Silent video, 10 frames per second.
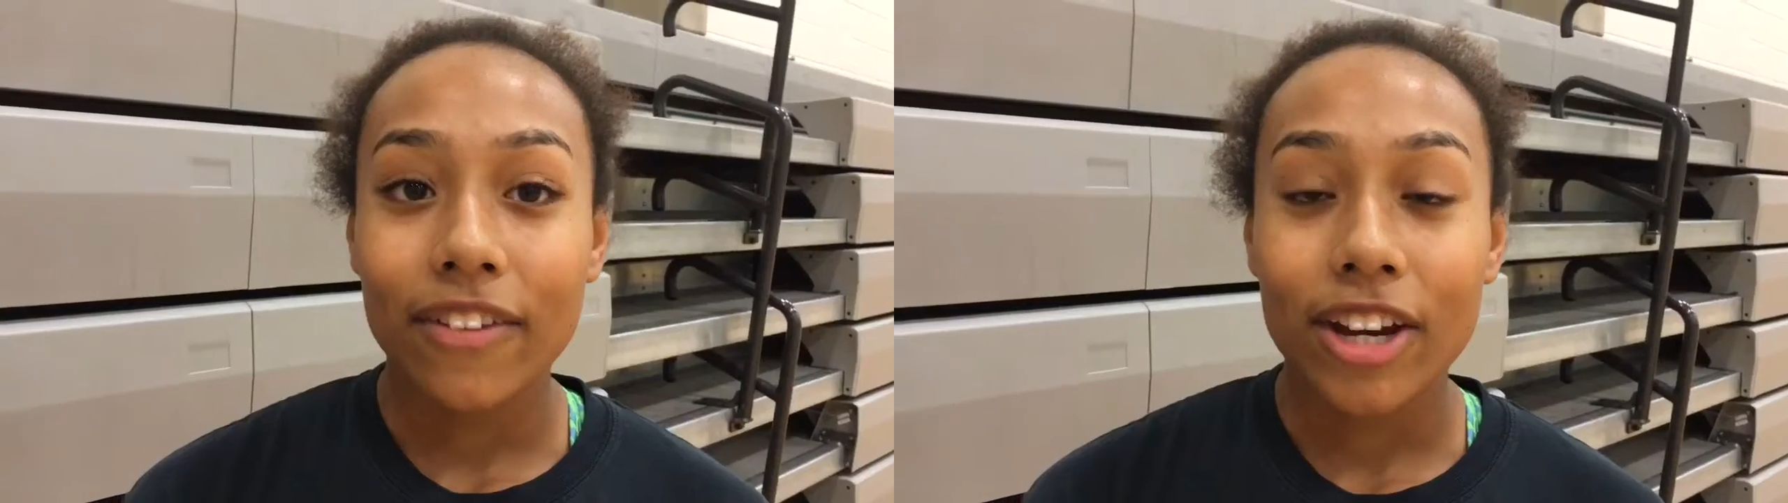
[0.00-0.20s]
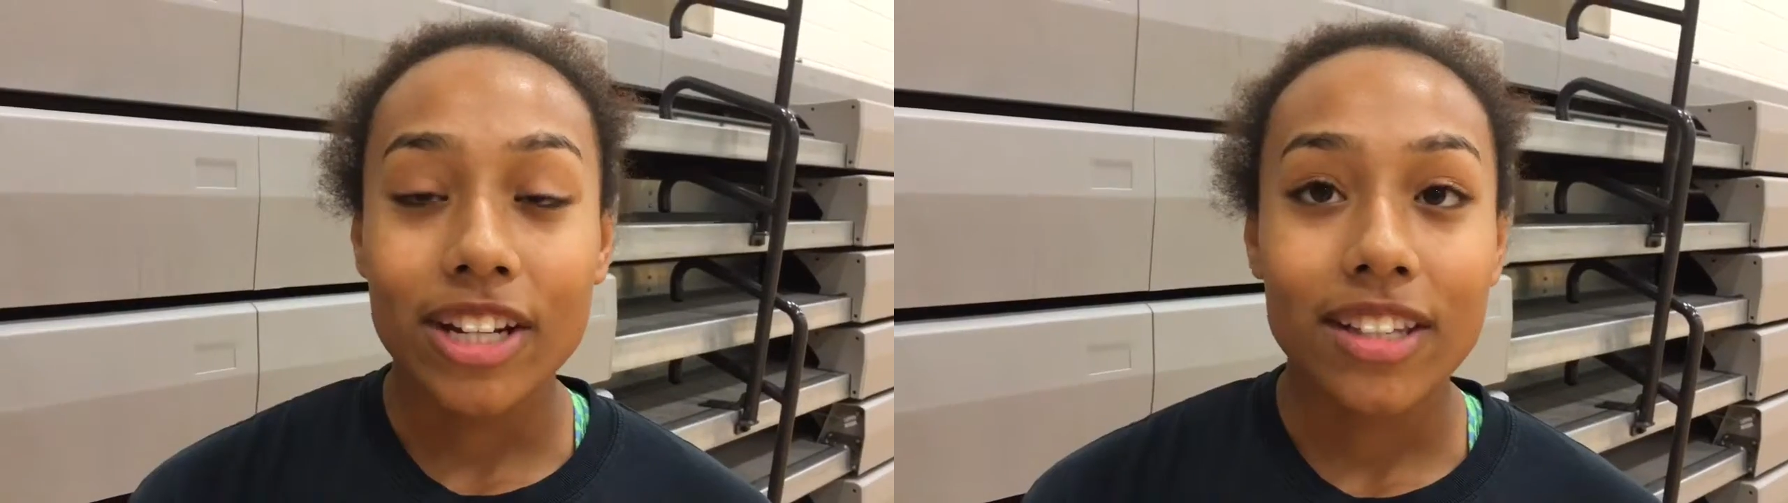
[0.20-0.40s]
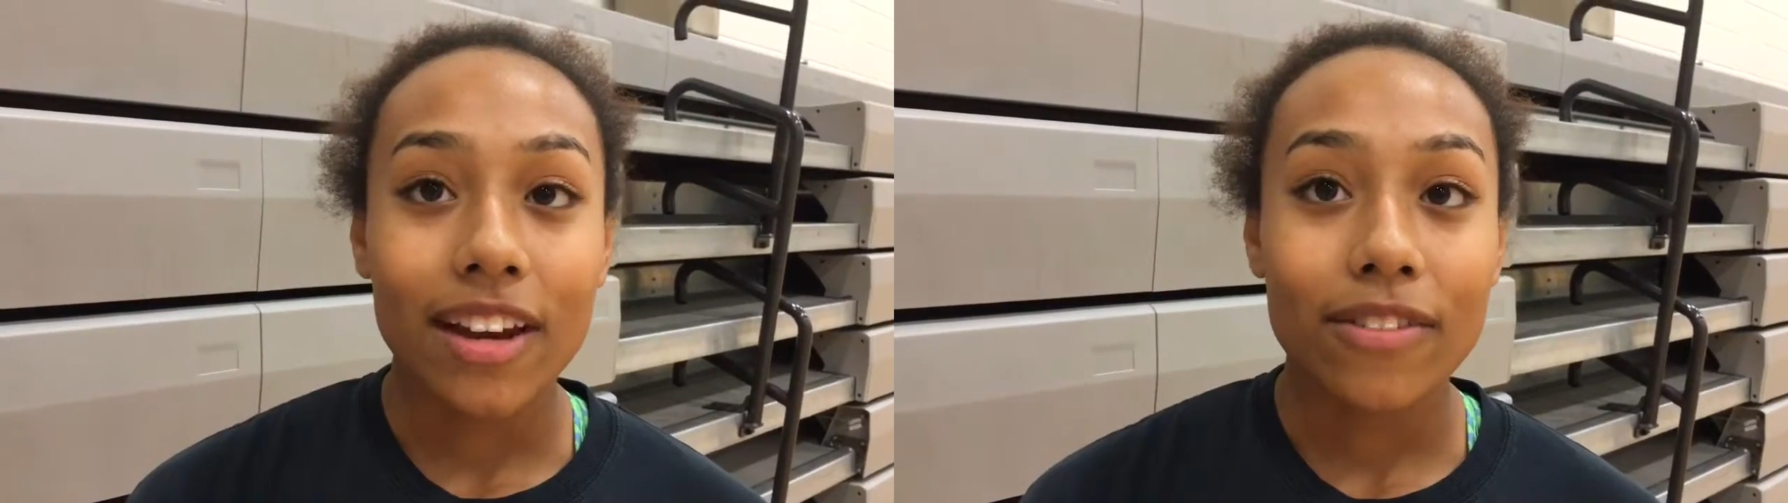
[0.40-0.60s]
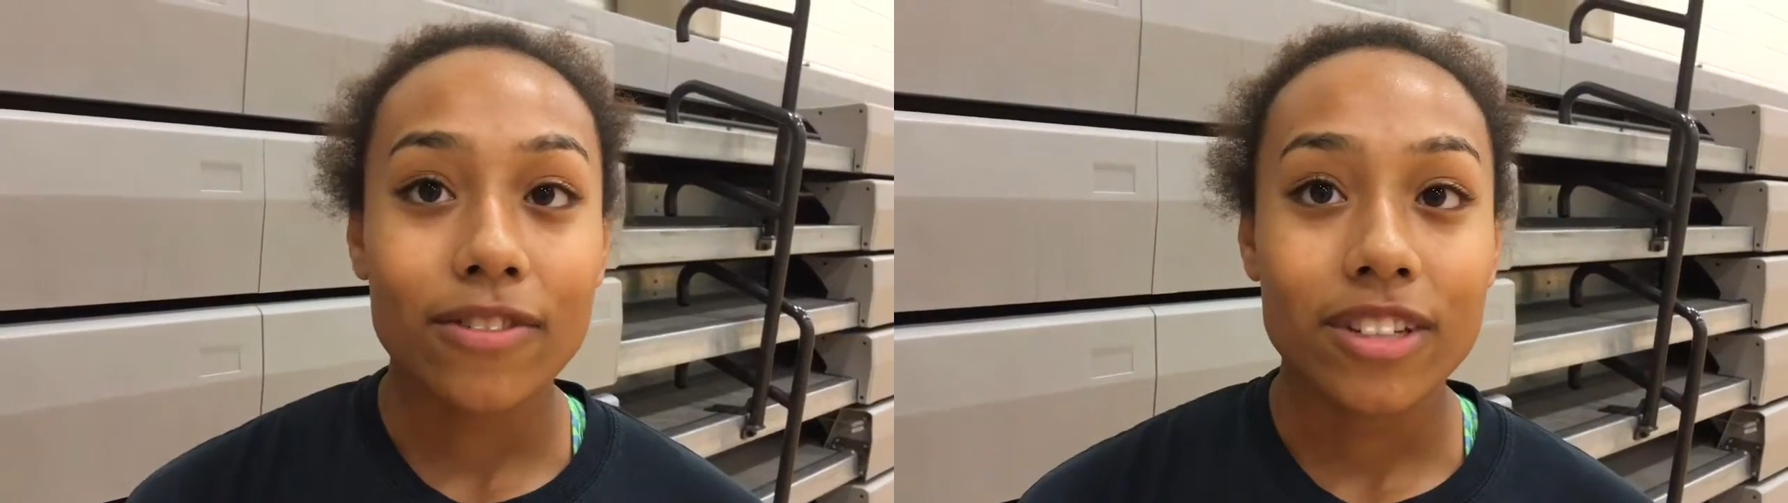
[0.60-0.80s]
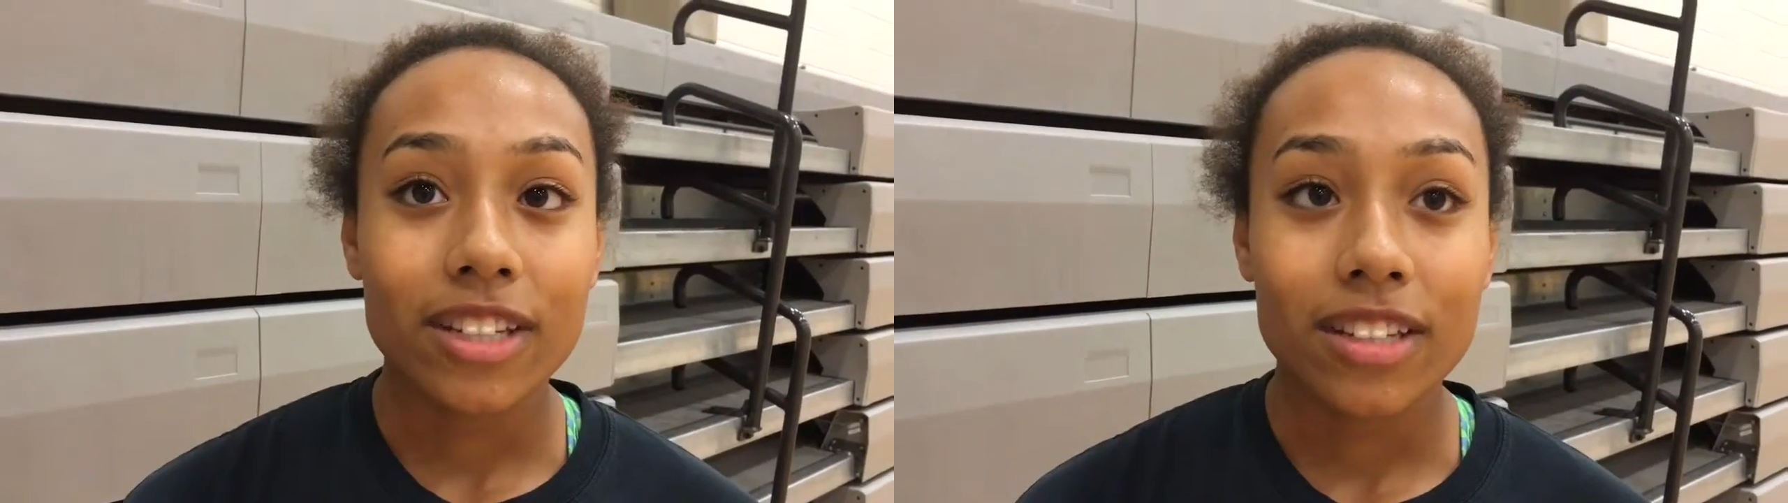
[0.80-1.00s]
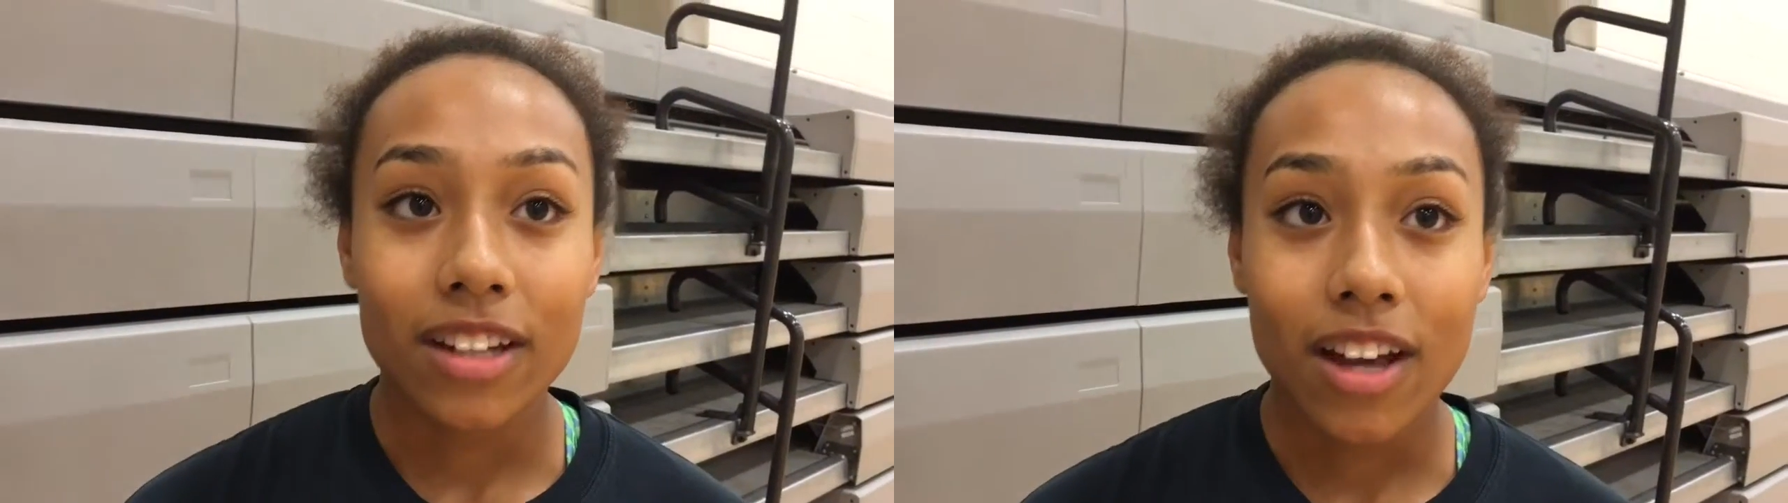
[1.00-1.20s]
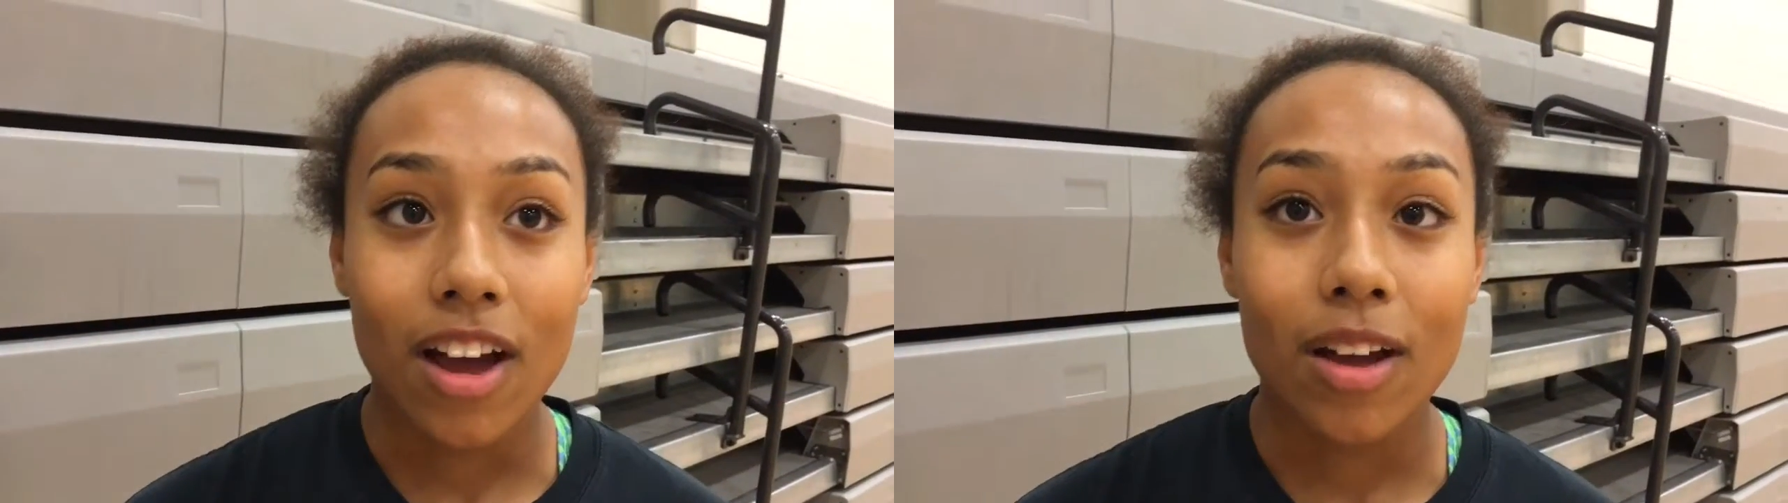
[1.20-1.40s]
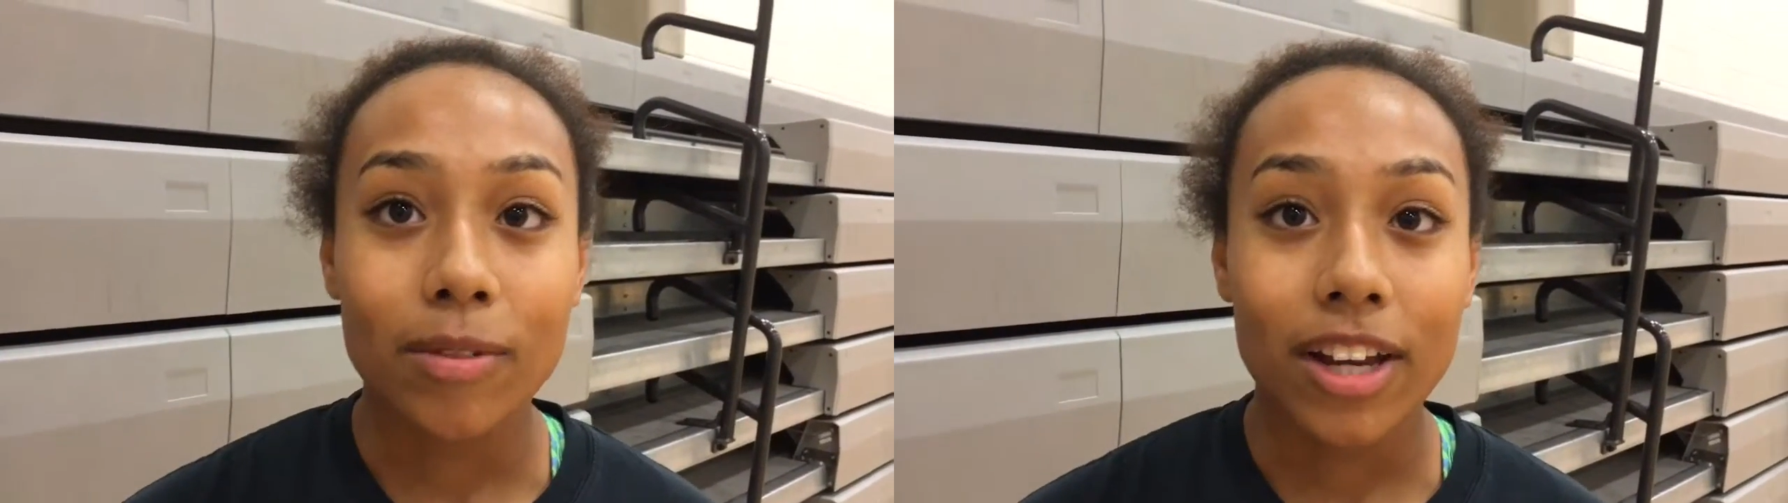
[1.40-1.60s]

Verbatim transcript: very excited for season to come,